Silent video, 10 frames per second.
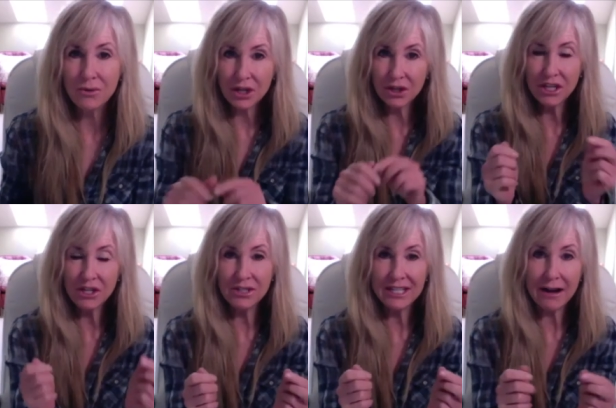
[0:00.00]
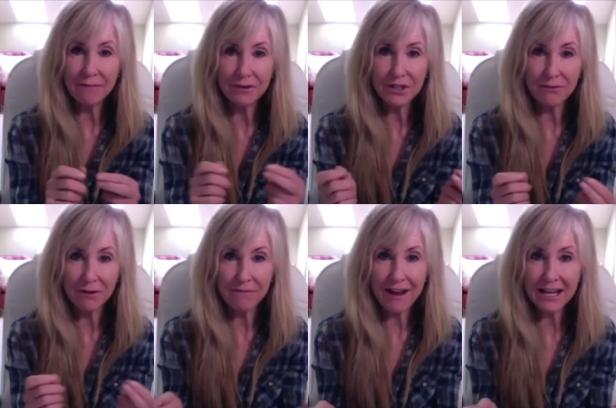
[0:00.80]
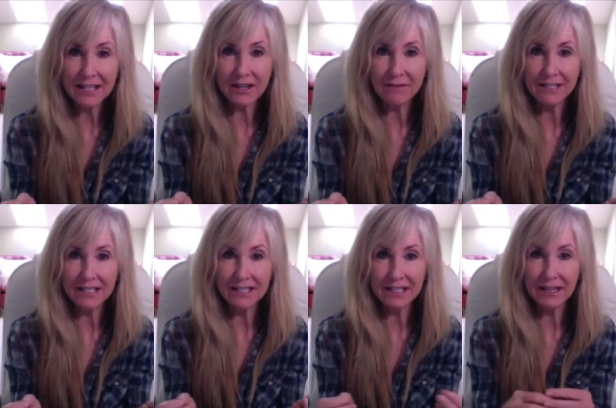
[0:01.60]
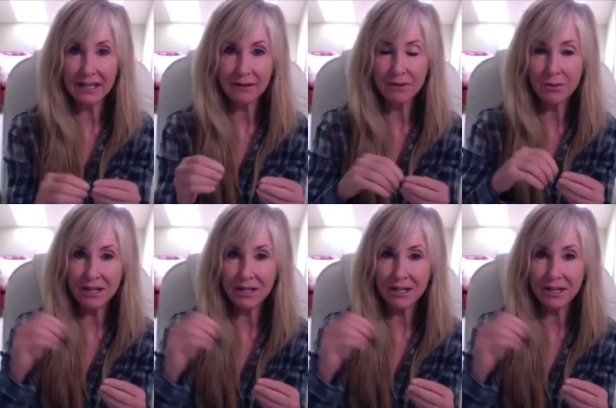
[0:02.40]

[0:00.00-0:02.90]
You can use that for different effects, obviously, like if you wanted